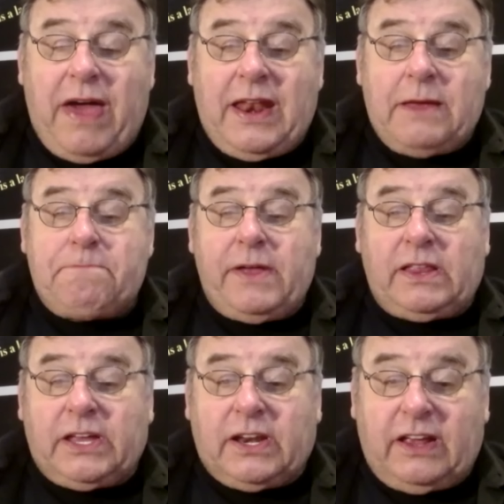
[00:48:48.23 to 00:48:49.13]
and
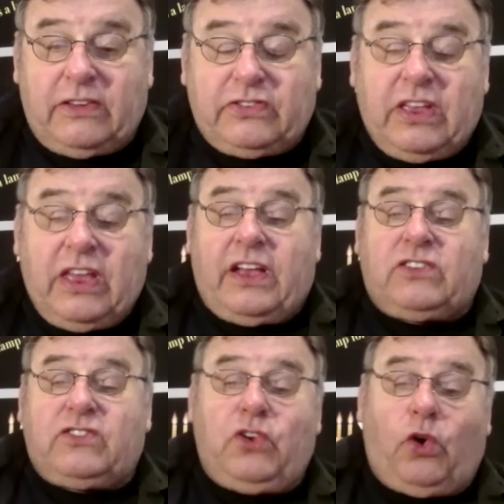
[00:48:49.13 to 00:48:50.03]
abilities that
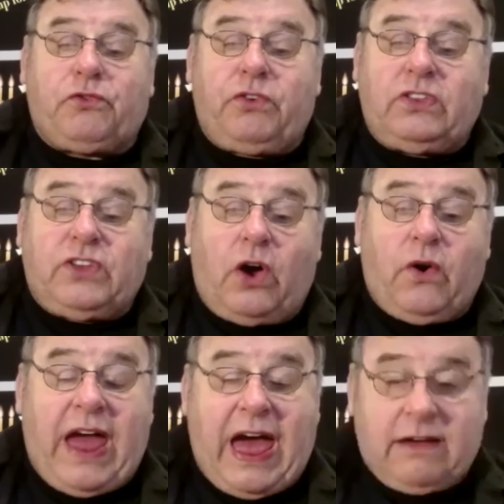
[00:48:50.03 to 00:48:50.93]
children don't
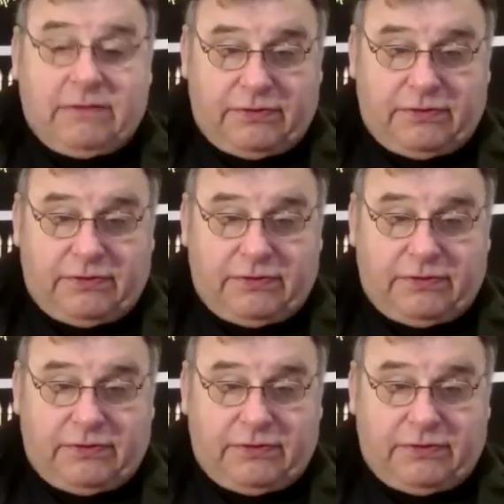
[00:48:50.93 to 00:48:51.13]
have.